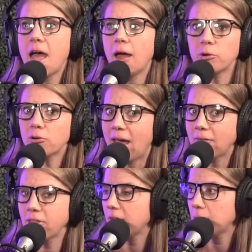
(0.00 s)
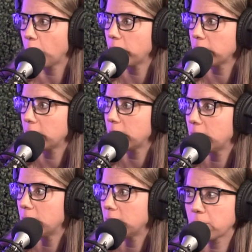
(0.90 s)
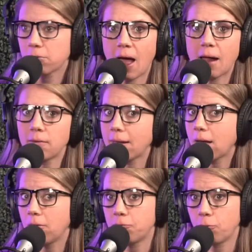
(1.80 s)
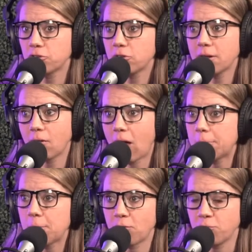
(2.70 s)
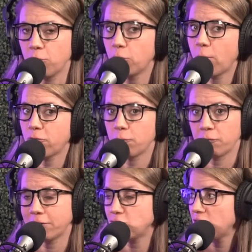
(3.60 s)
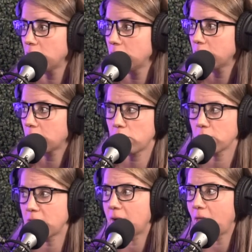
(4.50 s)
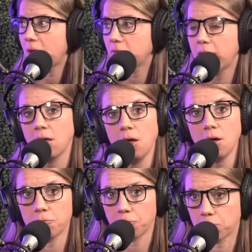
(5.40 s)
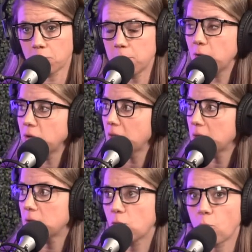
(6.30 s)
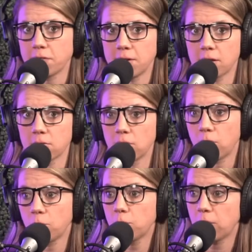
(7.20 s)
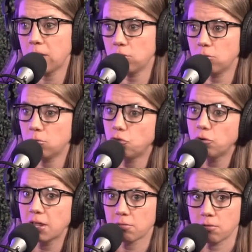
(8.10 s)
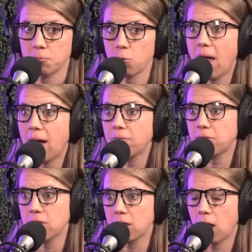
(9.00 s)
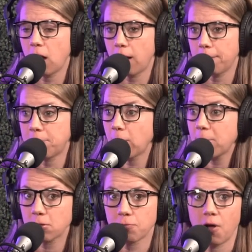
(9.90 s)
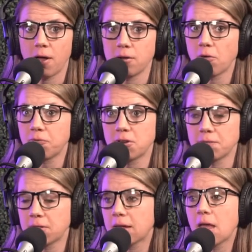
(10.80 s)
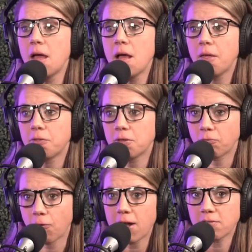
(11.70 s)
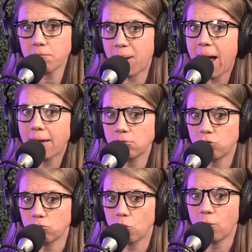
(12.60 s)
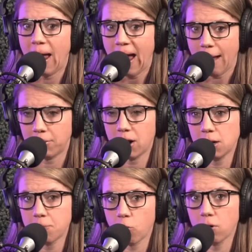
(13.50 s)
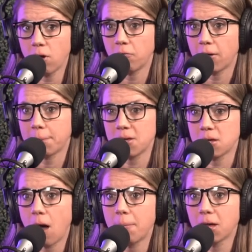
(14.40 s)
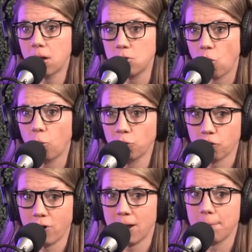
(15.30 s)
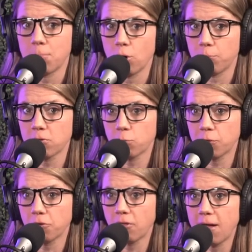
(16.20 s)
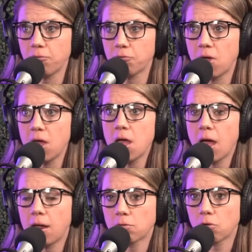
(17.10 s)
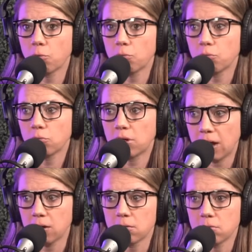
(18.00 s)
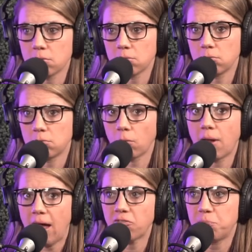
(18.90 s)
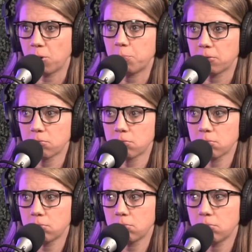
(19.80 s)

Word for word: And we don't have that anymore, really. Mm-mm. There's not, like, unfortunately, a lot of people have moved away from religion. So there's not a lot of like first communions or things, you know. In Judaism, you have the uh, bar mitzvah and different, like, these rites of passages don't happen anymore of like becoming an adult and creating purpose with your life. And so kids don't have purpose.